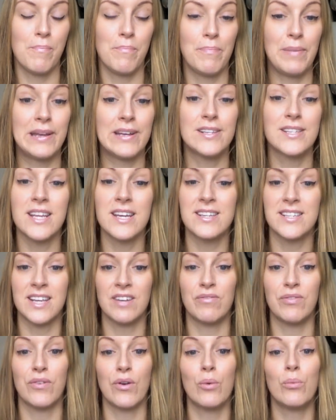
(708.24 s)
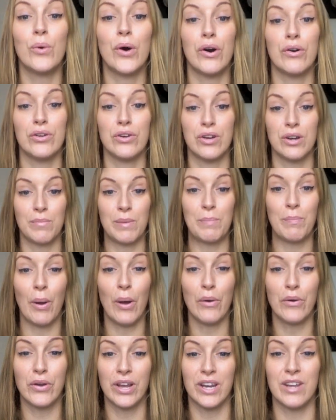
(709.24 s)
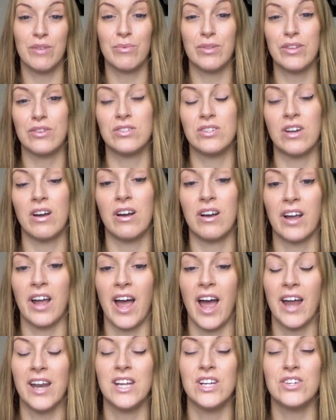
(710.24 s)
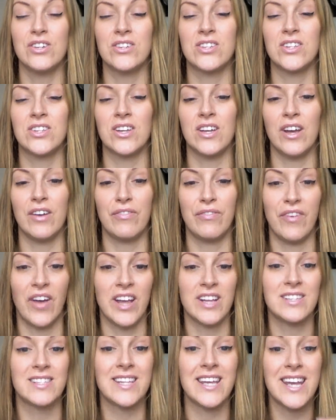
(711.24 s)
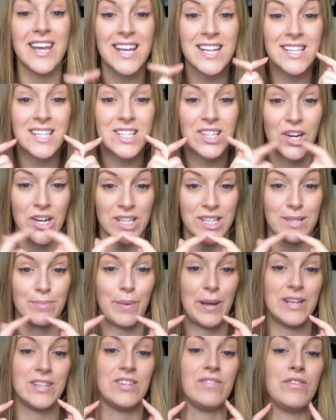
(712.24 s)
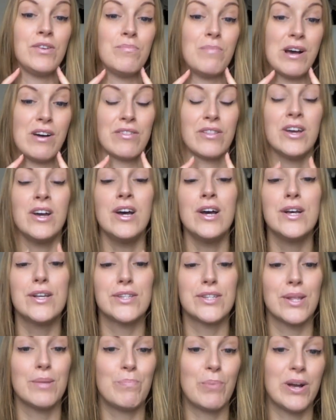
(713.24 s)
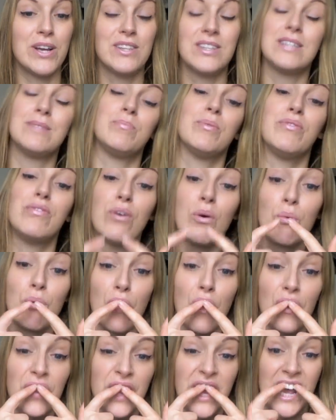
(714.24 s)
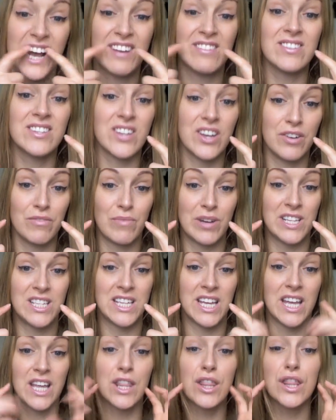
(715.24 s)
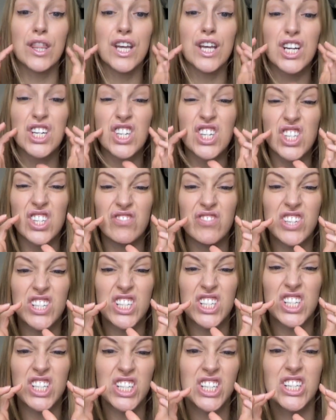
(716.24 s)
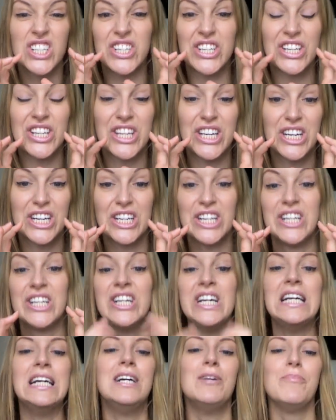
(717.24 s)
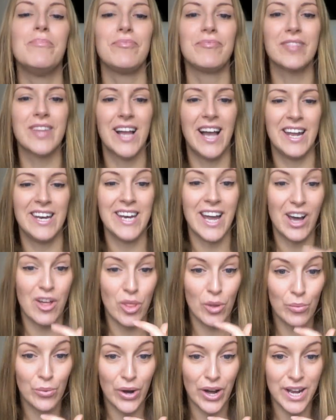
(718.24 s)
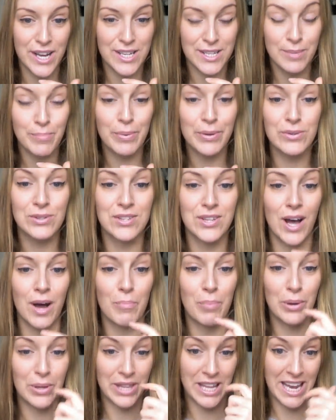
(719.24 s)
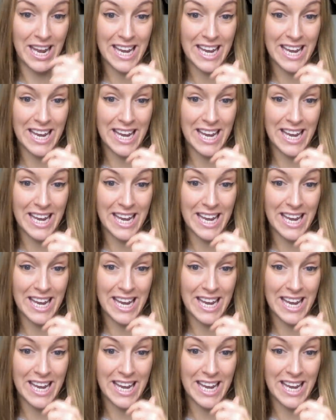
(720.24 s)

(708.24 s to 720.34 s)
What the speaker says: Because they said for a while you're going to be poking it with your tongue and it just affects the inside space of your mouth. So the braces before were on the outside of my teeth, causing me to kind of go like that. And now the wires are built up on the